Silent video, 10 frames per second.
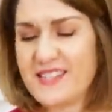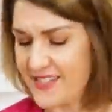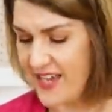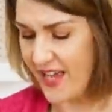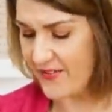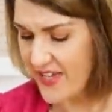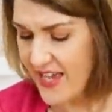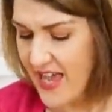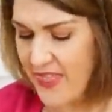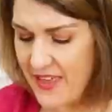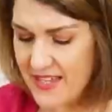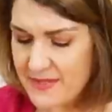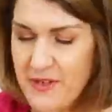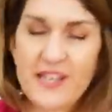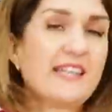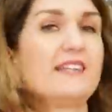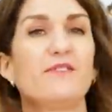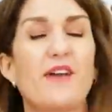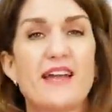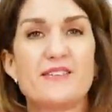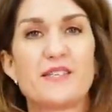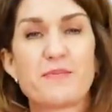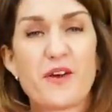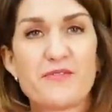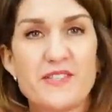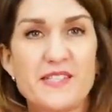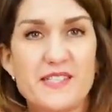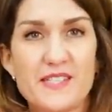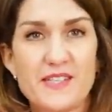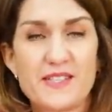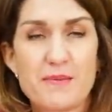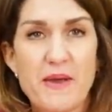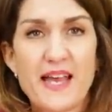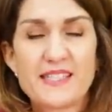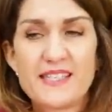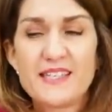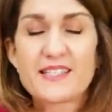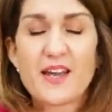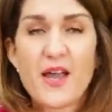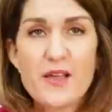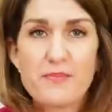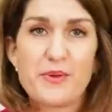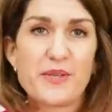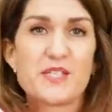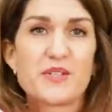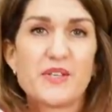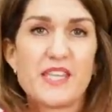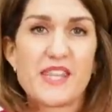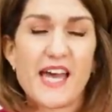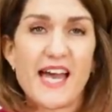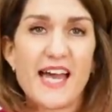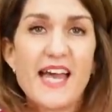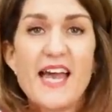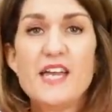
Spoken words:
So that's my little roundup of the Tessuti patterns. I hope you enjoyed that.